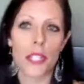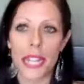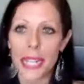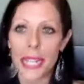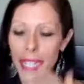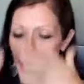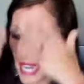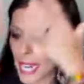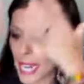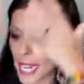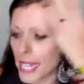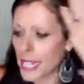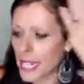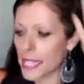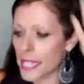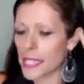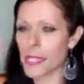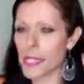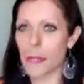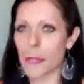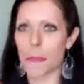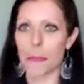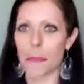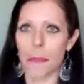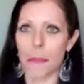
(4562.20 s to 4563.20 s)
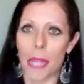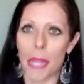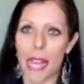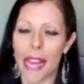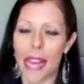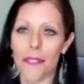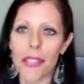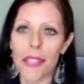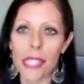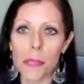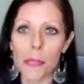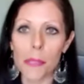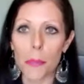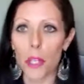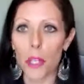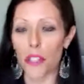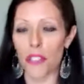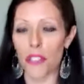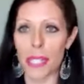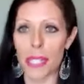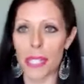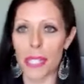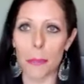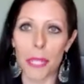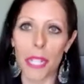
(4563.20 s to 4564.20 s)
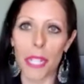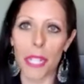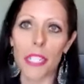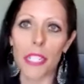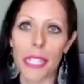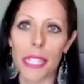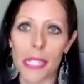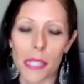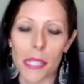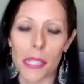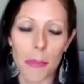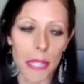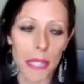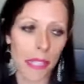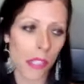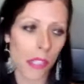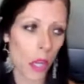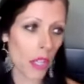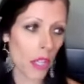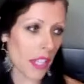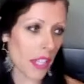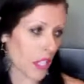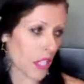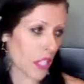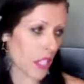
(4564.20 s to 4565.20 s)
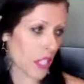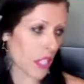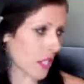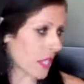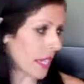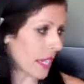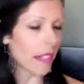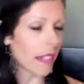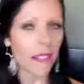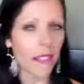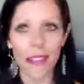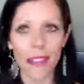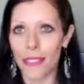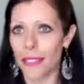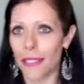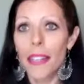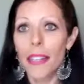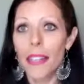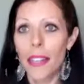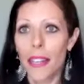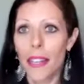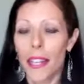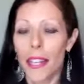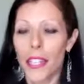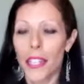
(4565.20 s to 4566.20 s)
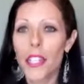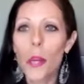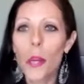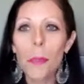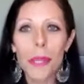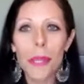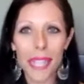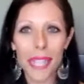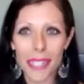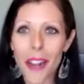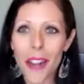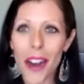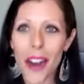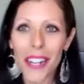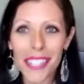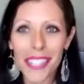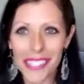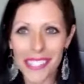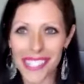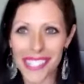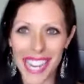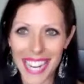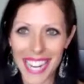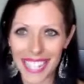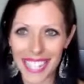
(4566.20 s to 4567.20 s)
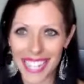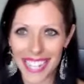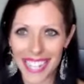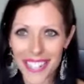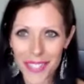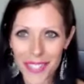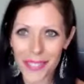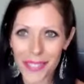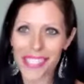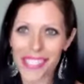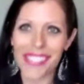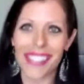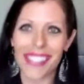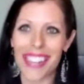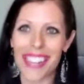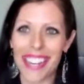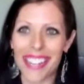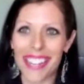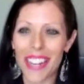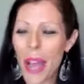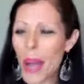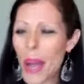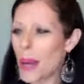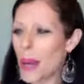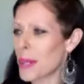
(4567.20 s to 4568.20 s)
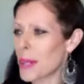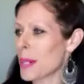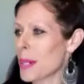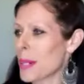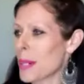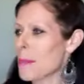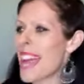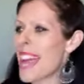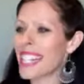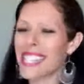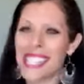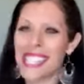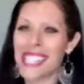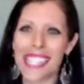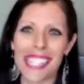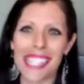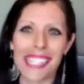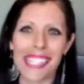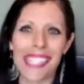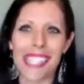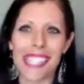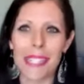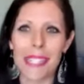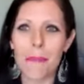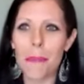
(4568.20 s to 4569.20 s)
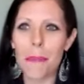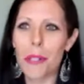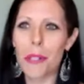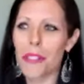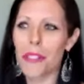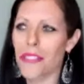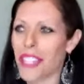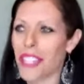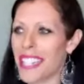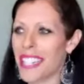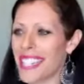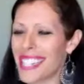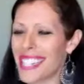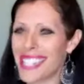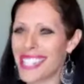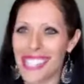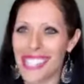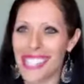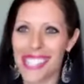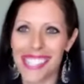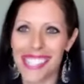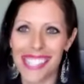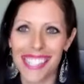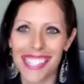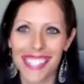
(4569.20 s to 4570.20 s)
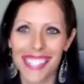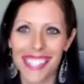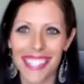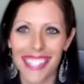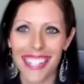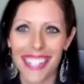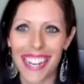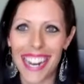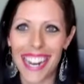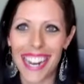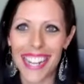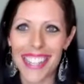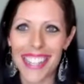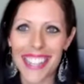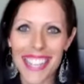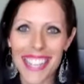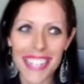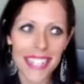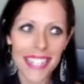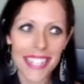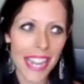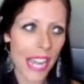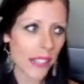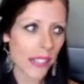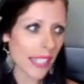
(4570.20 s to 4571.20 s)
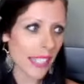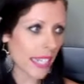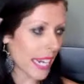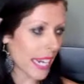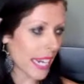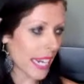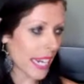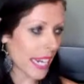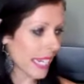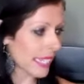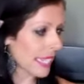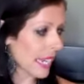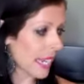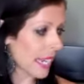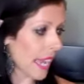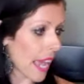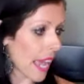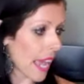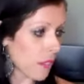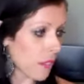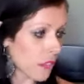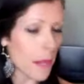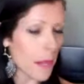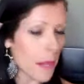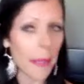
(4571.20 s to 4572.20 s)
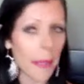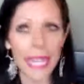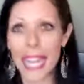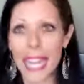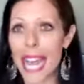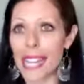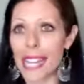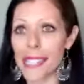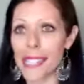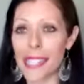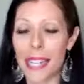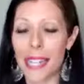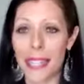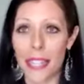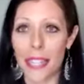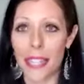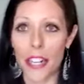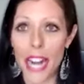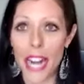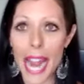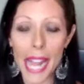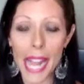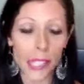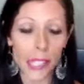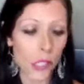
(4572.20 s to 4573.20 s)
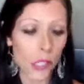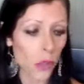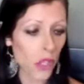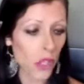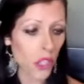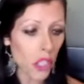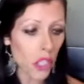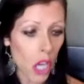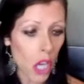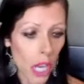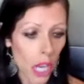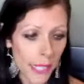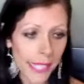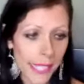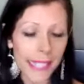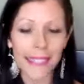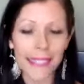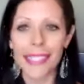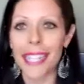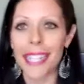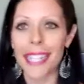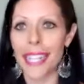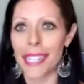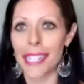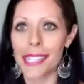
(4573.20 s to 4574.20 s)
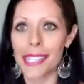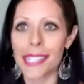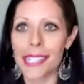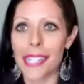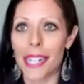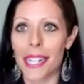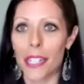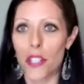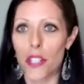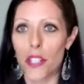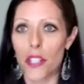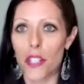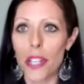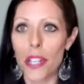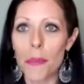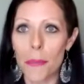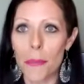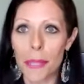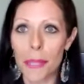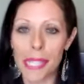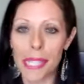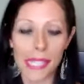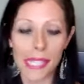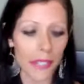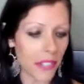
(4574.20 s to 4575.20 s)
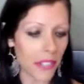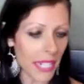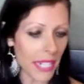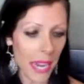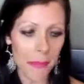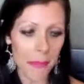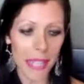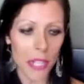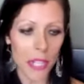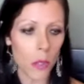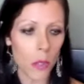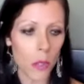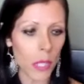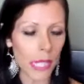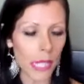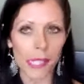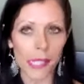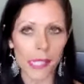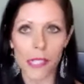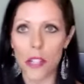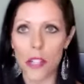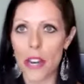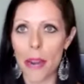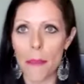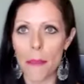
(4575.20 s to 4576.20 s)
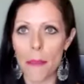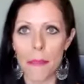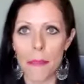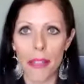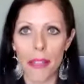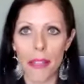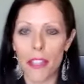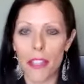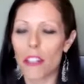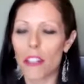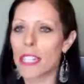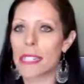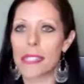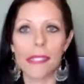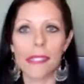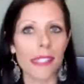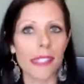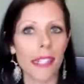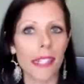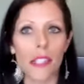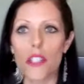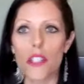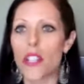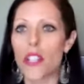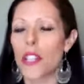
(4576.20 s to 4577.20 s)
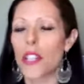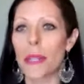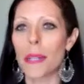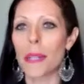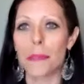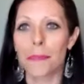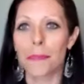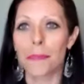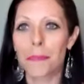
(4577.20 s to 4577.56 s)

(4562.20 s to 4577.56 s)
again to have this perfect appearance because all they're seeing on, you know, in our day and age, it was like, oh, magazines and movies. And then now today, it's like everybody has it in their hand. So they're constantly in a state of judgment because every time they go on Instagram, they're in a state of judgment